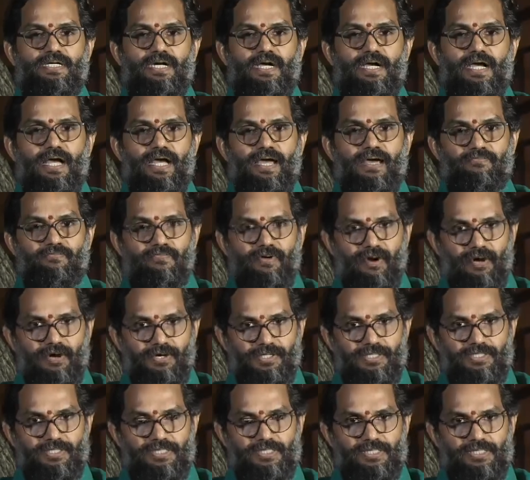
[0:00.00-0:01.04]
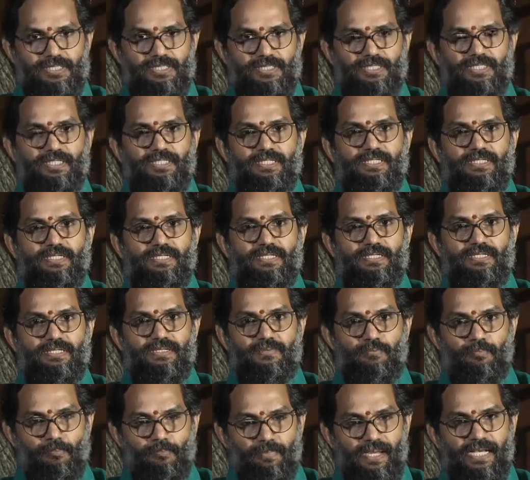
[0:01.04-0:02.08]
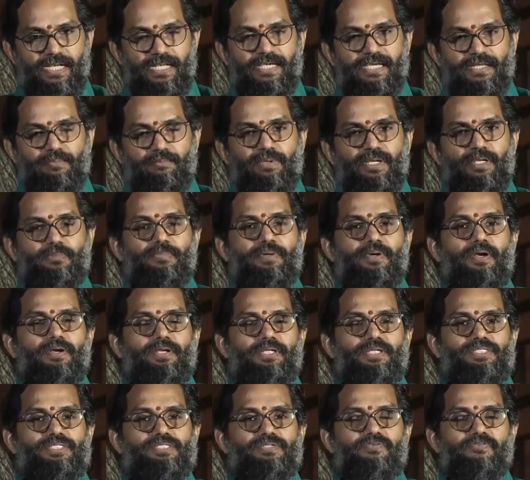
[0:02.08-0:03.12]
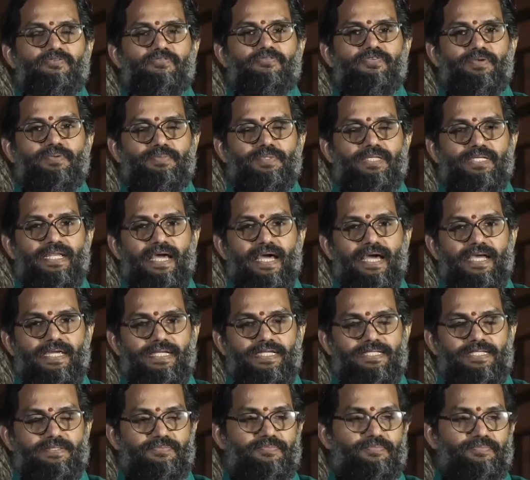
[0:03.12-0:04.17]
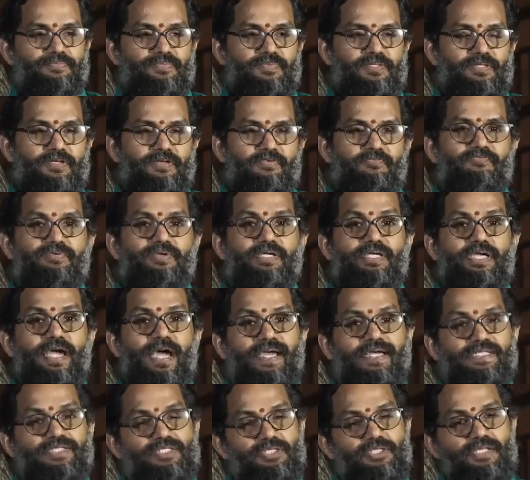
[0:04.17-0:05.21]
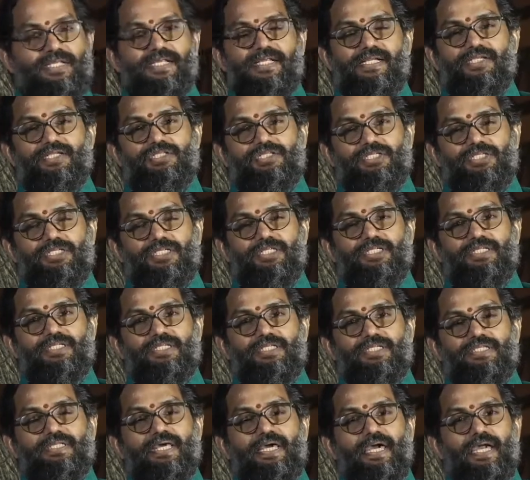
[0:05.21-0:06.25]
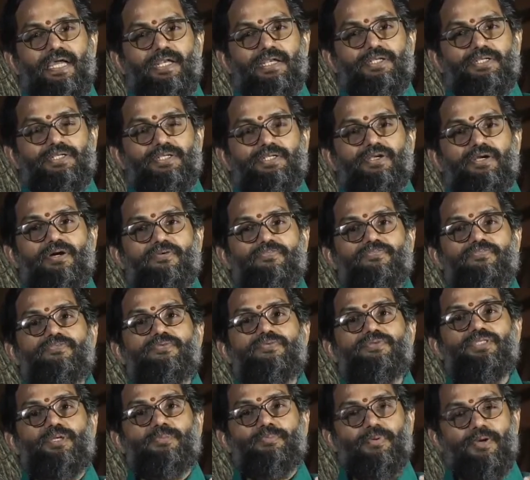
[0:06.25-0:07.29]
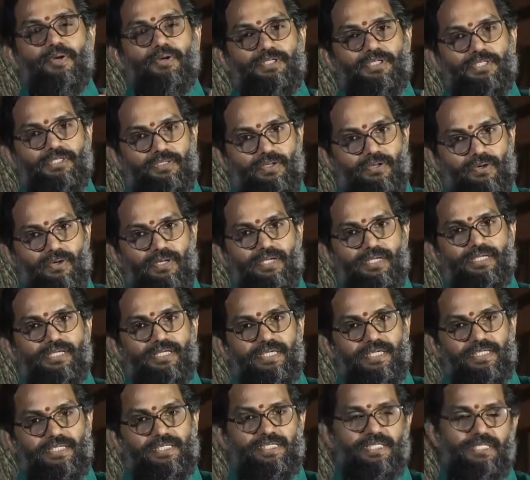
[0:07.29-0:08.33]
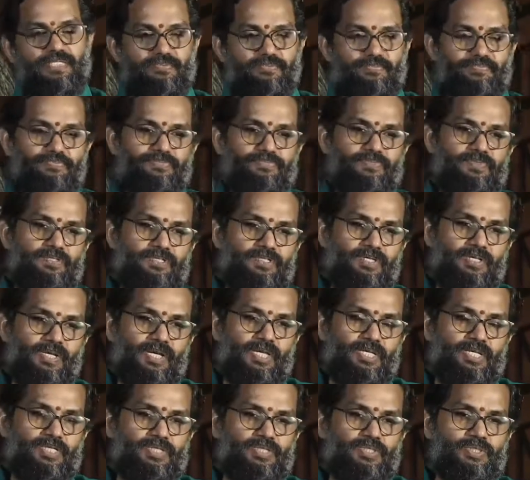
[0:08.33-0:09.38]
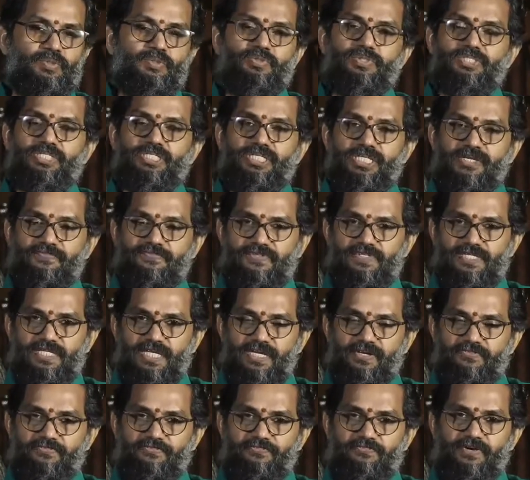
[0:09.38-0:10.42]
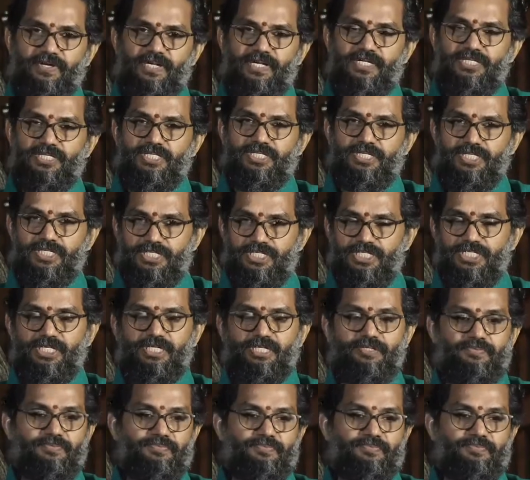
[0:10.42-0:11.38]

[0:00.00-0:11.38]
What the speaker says: avoid this milk and milk products from the diet, we actually restrict the entry of the protein called casein. So, GFCF restriction,